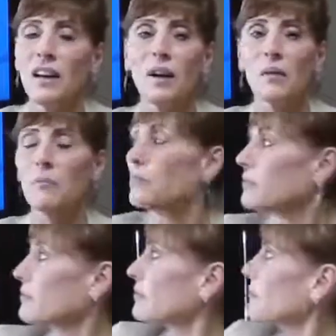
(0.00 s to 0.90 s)
Um,
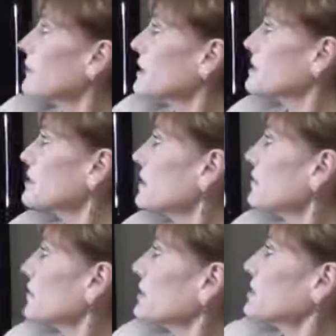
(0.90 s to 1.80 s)
let's see
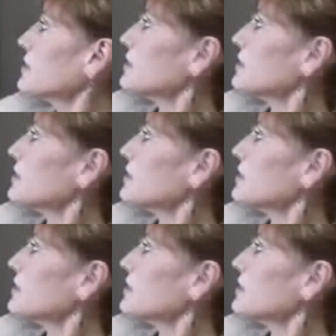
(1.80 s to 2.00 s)
if you can see